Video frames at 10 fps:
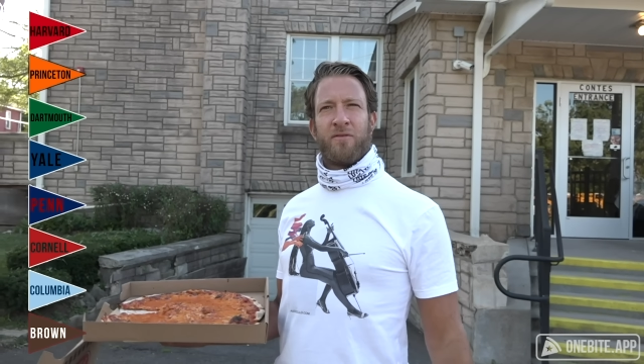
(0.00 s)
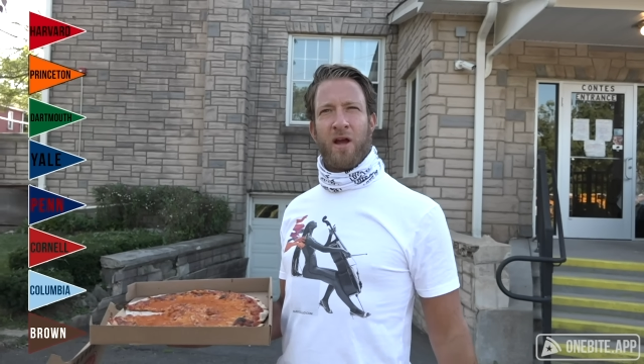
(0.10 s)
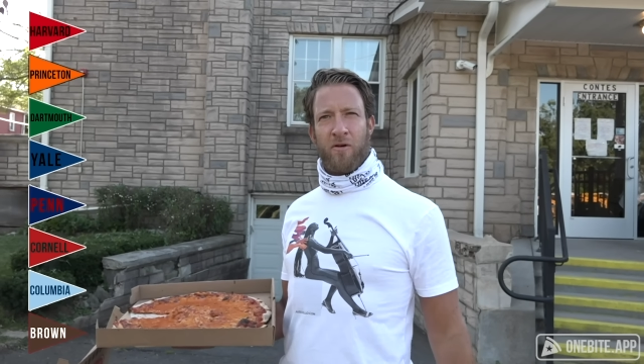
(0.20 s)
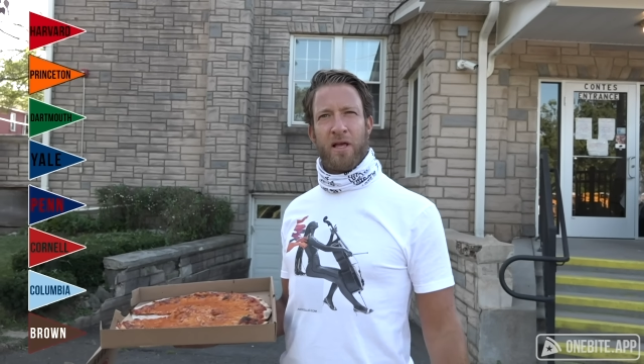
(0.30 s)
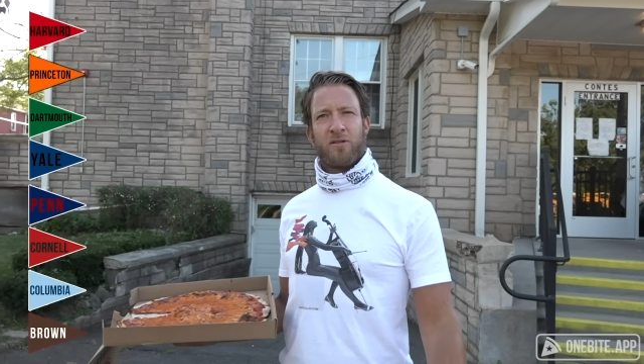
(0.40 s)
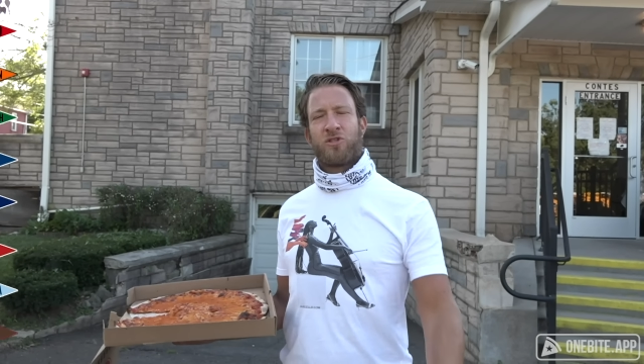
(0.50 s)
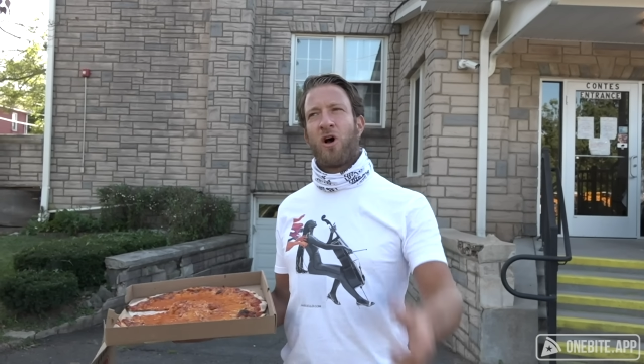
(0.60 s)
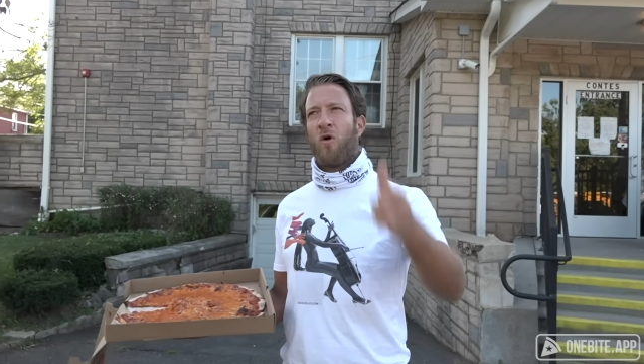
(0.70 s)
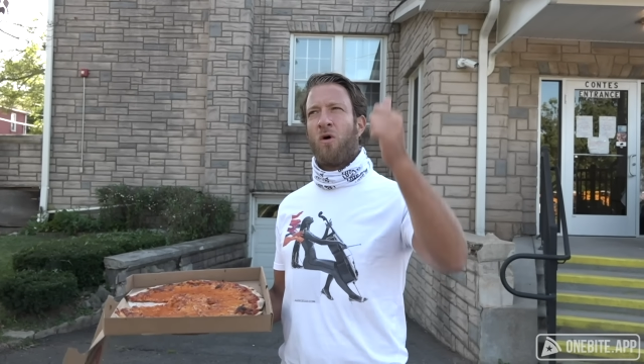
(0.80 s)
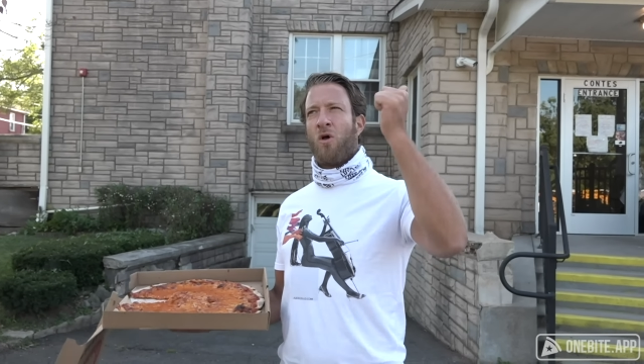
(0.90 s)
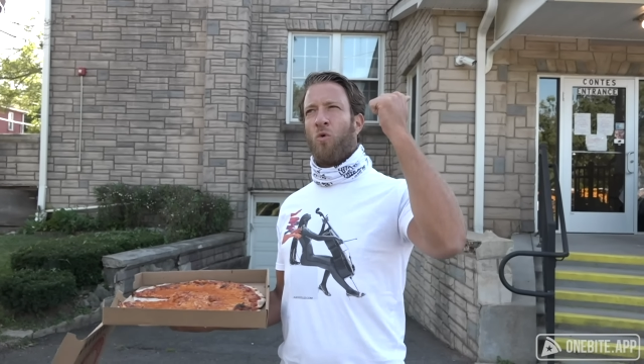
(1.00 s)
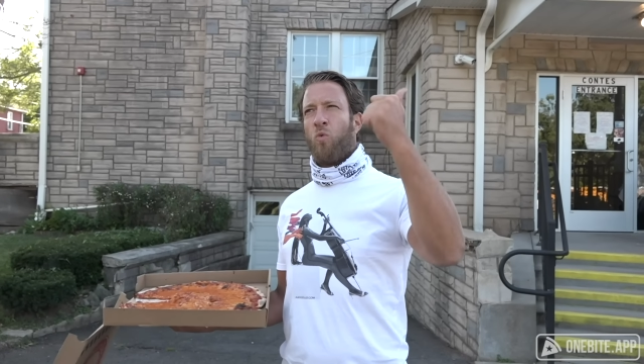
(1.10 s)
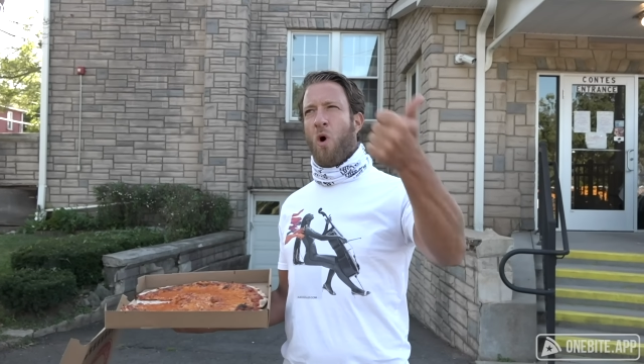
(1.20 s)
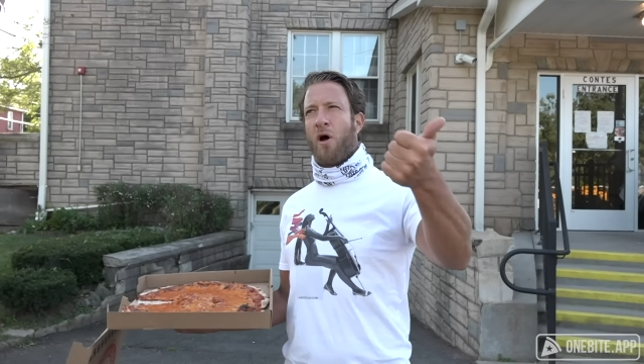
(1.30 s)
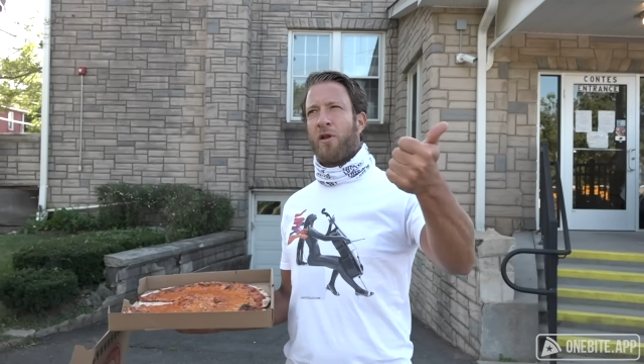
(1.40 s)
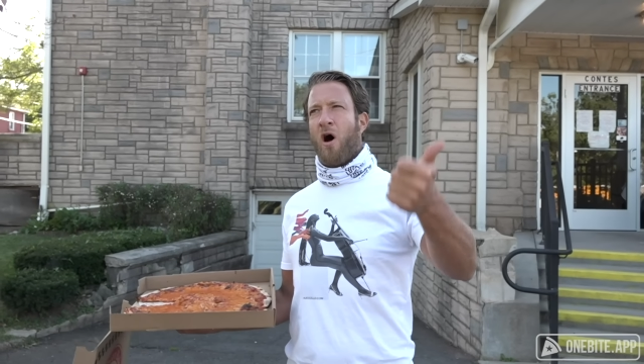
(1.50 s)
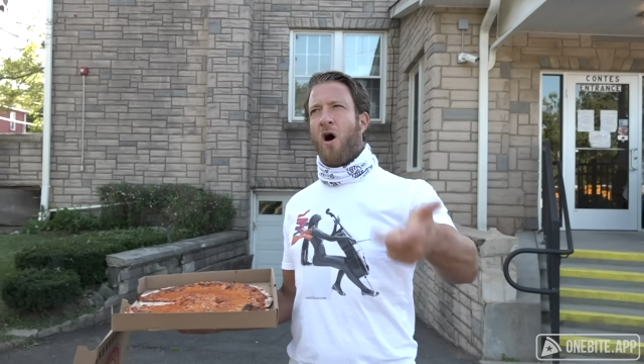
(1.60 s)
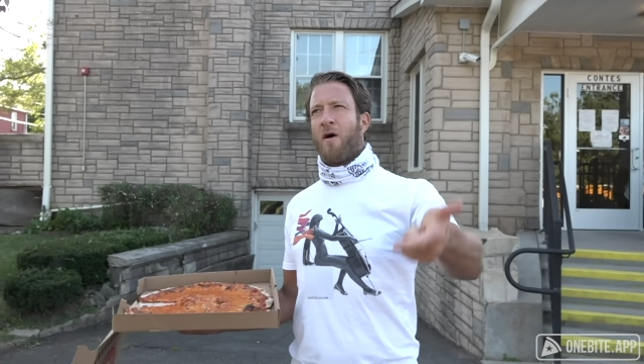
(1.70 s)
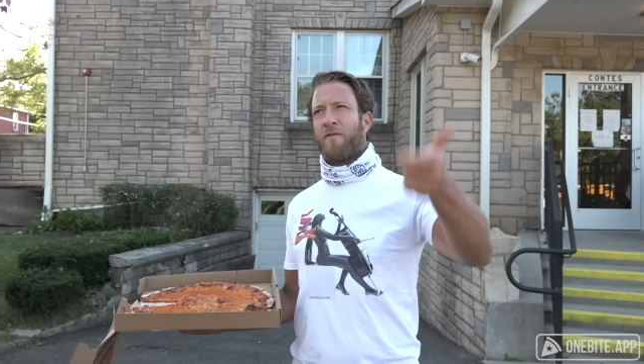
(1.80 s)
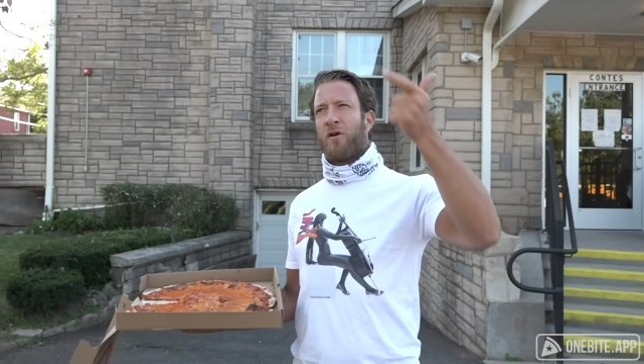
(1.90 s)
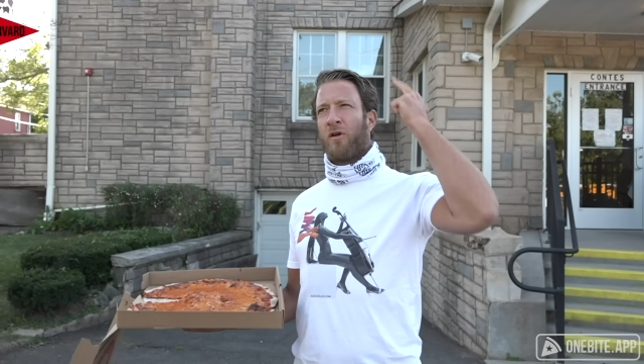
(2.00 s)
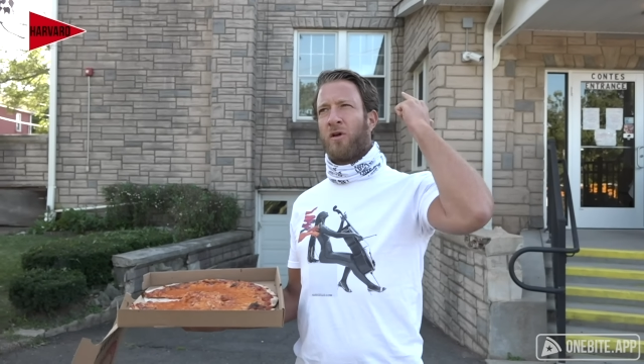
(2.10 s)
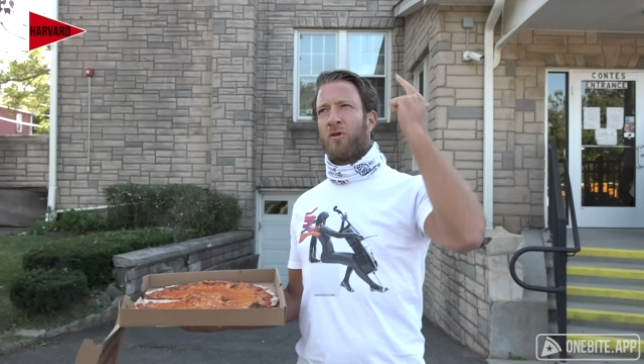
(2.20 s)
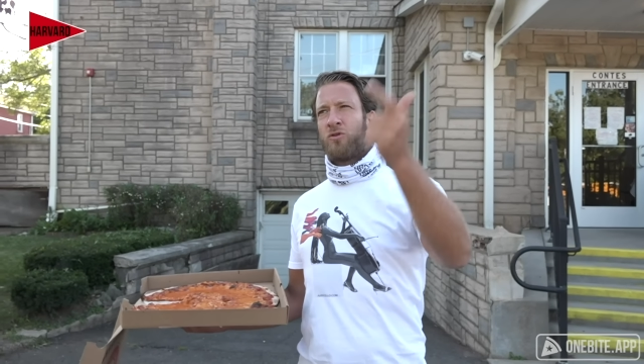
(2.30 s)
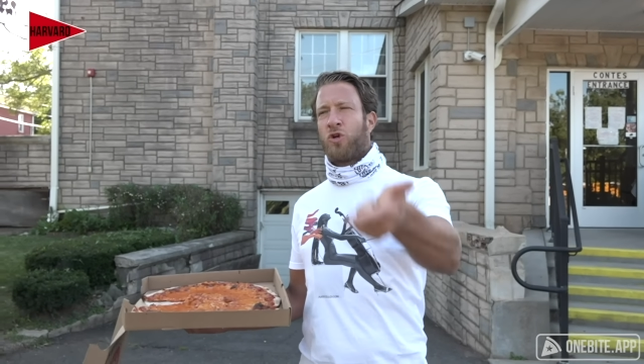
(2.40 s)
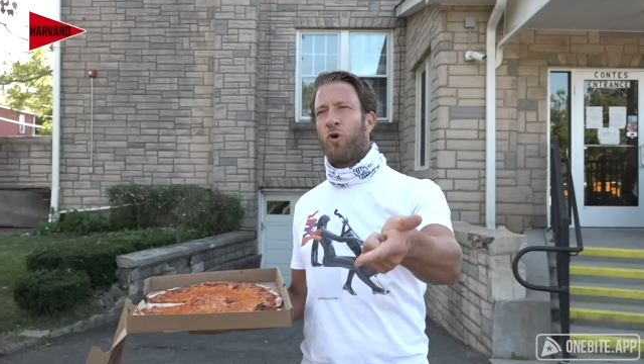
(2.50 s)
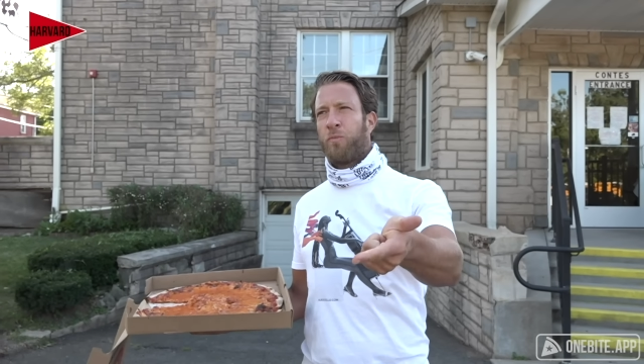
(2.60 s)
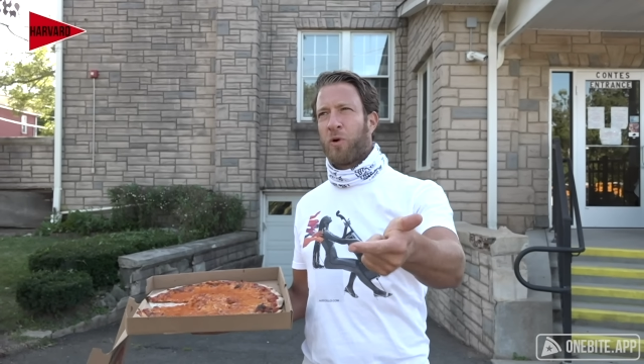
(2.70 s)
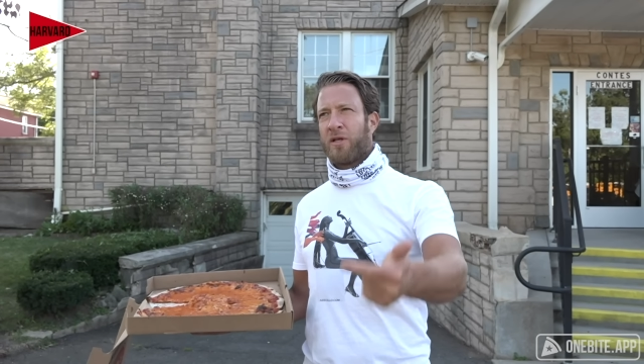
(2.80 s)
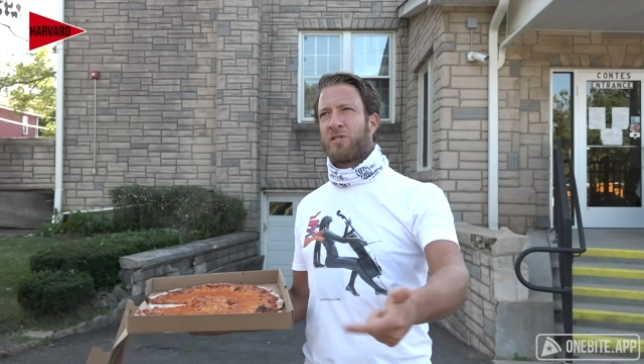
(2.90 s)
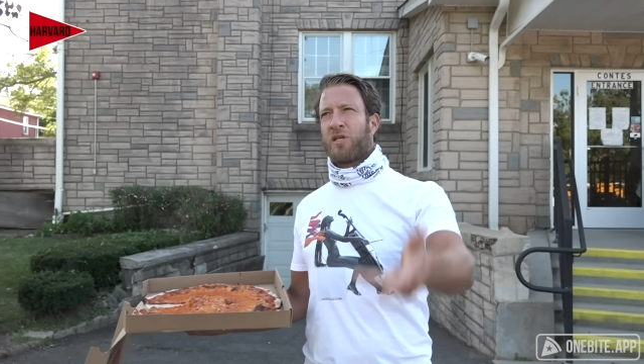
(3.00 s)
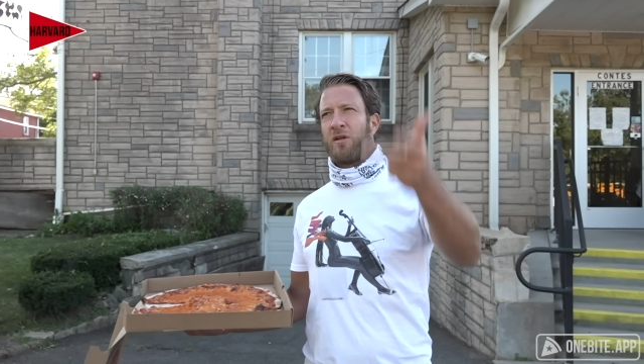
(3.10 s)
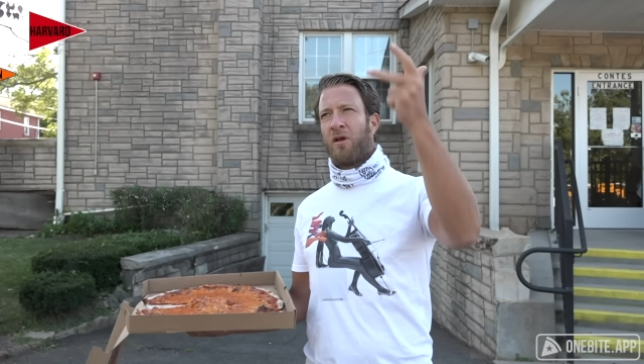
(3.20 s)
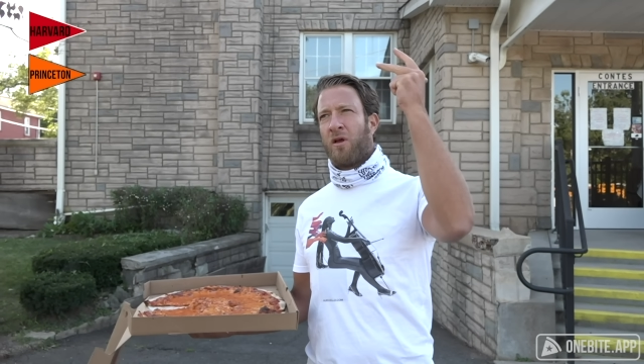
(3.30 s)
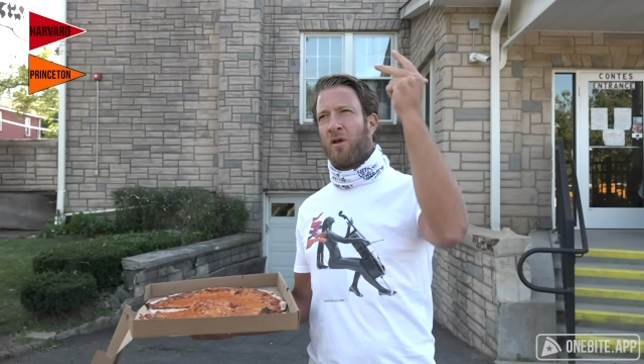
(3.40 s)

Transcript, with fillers: There it is. So one Harvard, two Princeton,